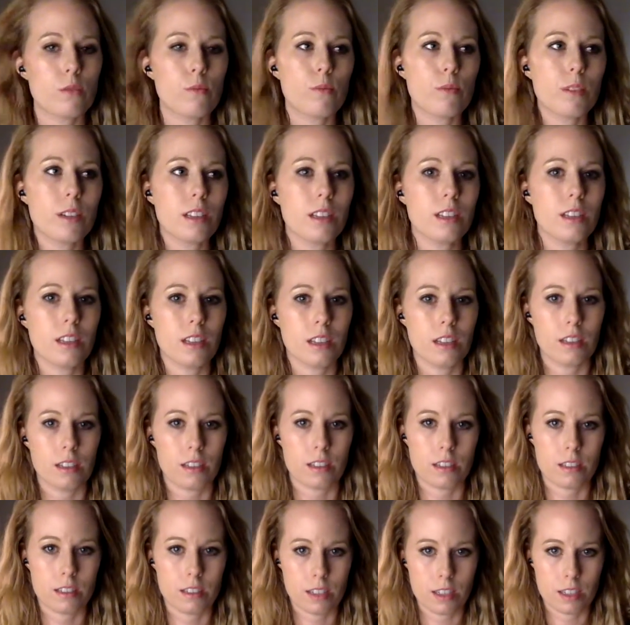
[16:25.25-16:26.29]
really
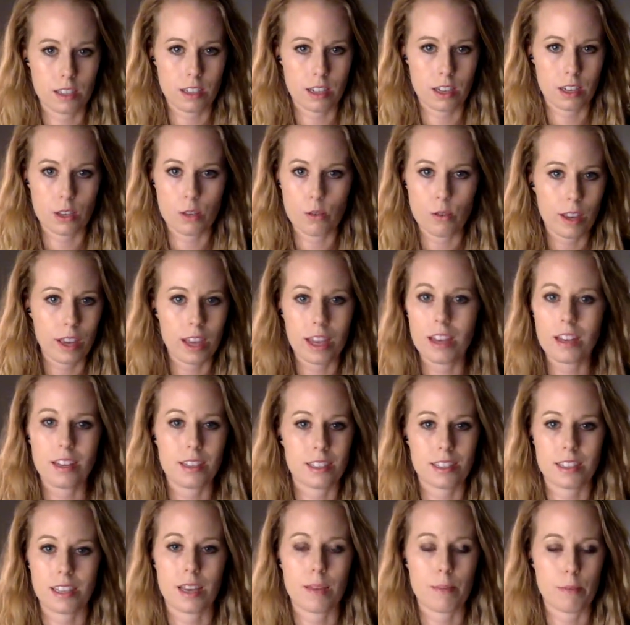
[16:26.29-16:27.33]
a sense that you can't
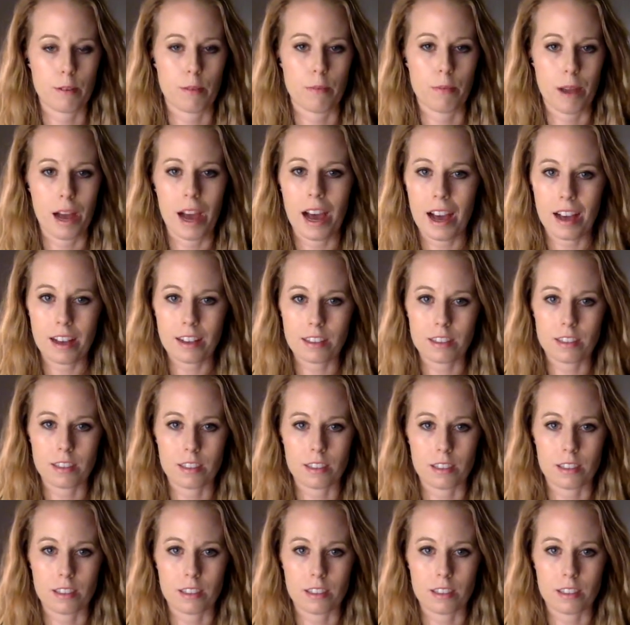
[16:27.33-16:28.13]
escape your past.